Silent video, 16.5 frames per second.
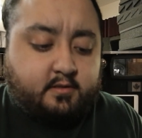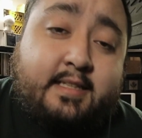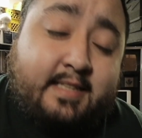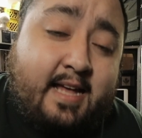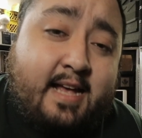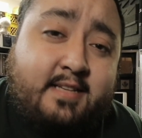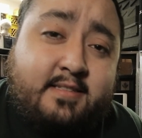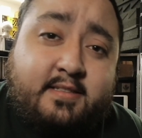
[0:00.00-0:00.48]

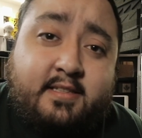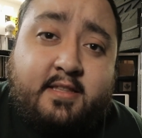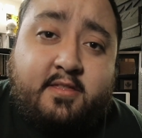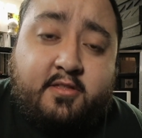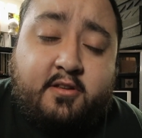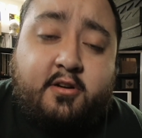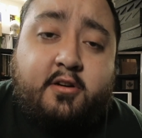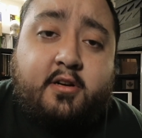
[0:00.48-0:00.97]
That's the
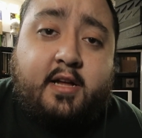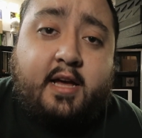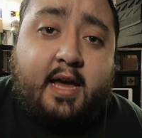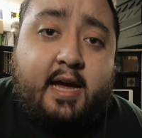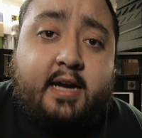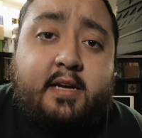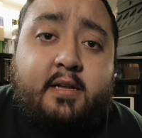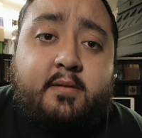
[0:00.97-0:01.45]
third
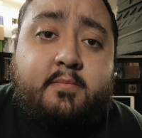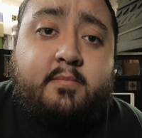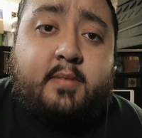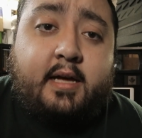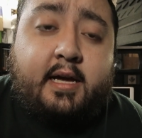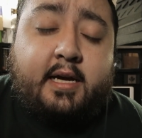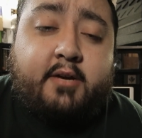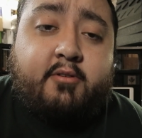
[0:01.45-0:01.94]
item
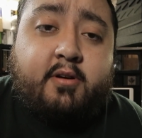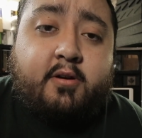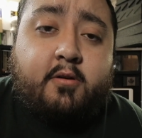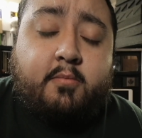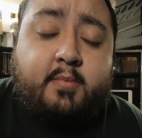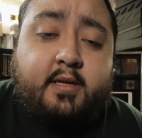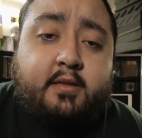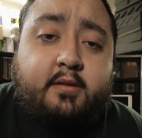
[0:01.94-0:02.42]
I
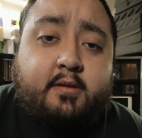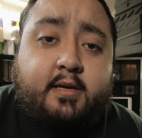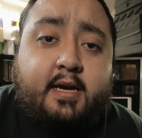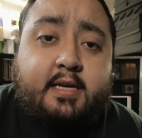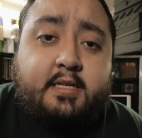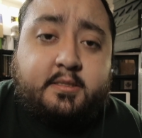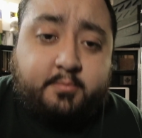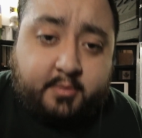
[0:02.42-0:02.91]
recommend you
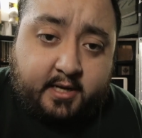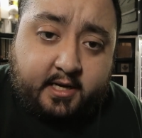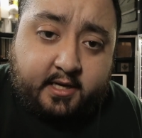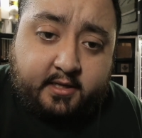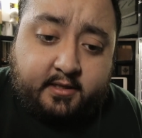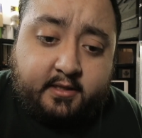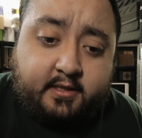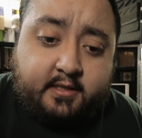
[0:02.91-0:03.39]
guys
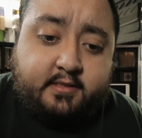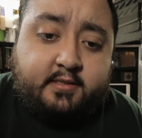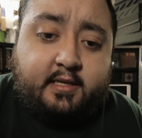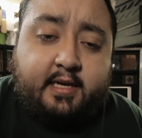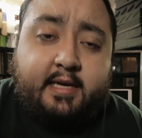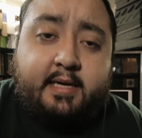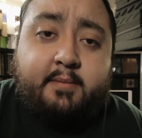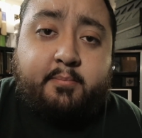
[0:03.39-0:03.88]
buying, is
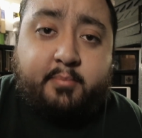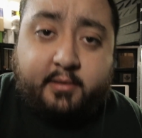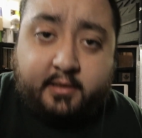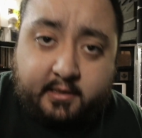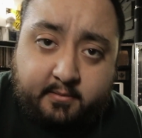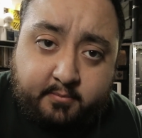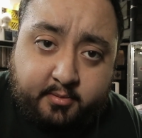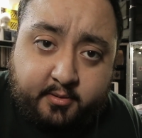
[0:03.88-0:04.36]
a
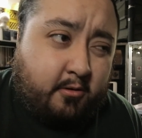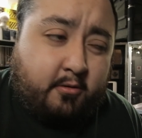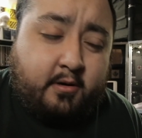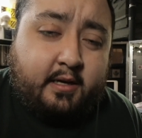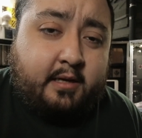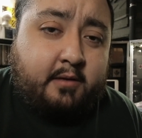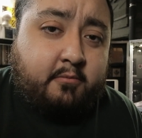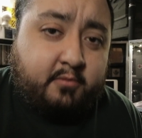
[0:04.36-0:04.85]
blimp or
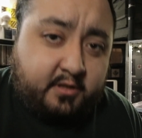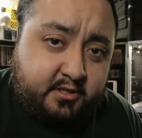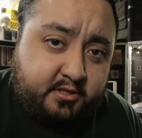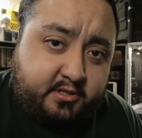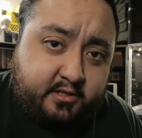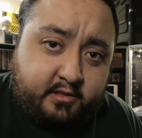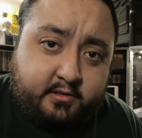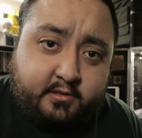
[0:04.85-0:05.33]
a
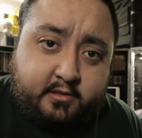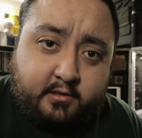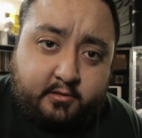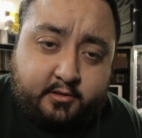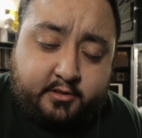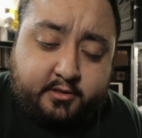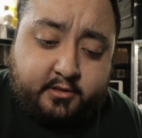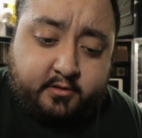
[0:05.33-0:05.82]
windshield
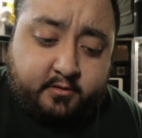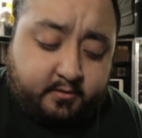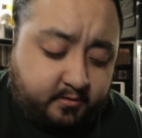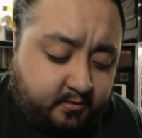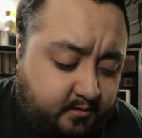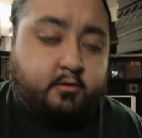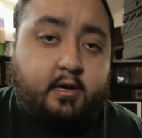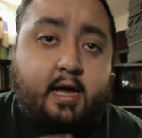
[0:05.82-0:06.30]
solution
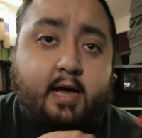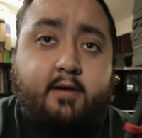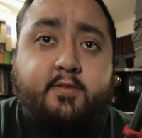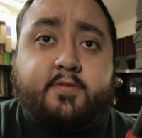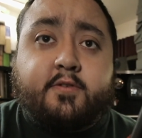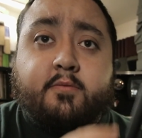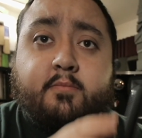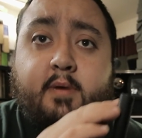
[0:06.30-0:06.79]
to
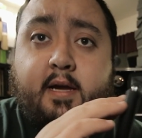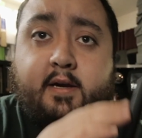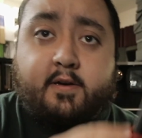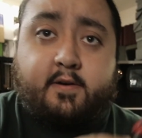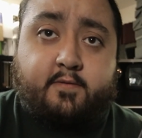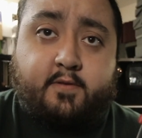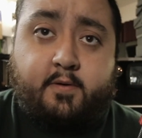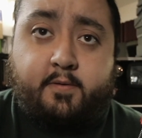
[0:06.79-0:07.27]
house your
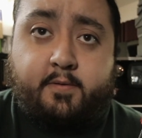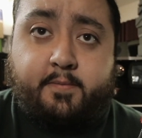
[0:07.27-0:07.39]
microphone.